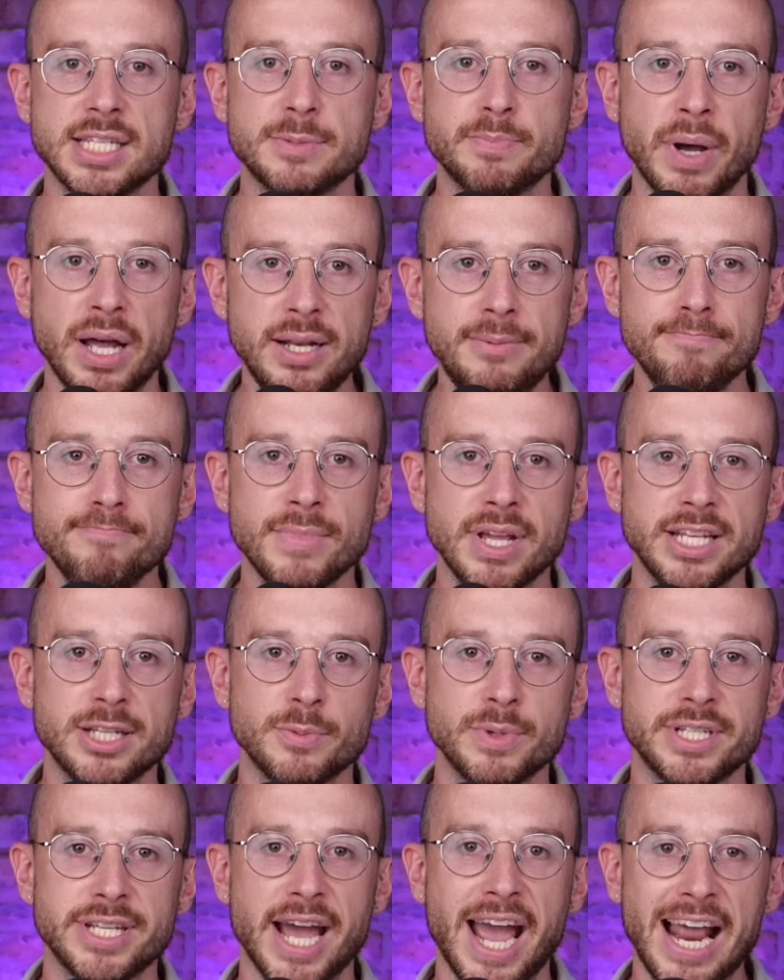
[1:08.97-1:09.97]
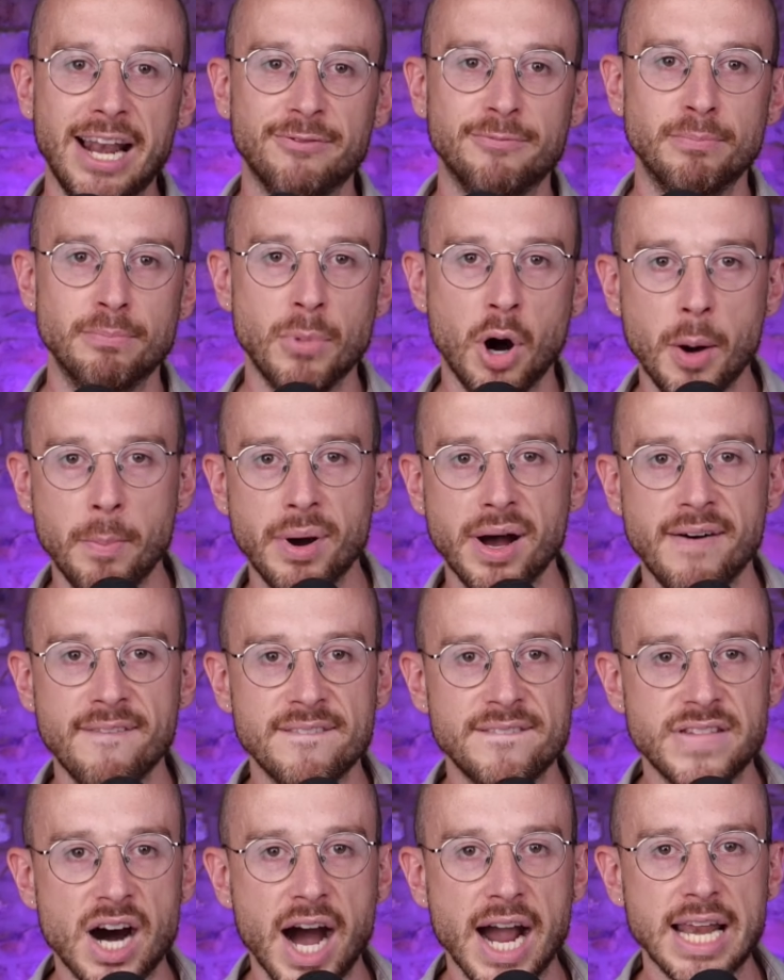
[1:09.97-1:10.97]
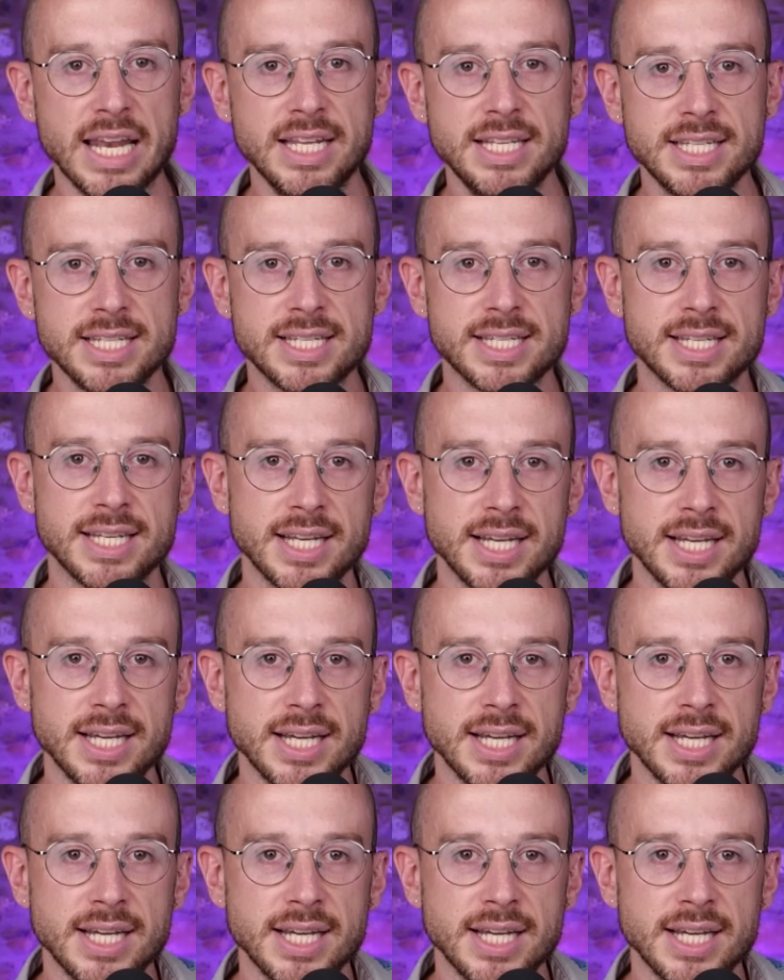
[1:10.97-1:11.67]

spun into a tale of mob violence.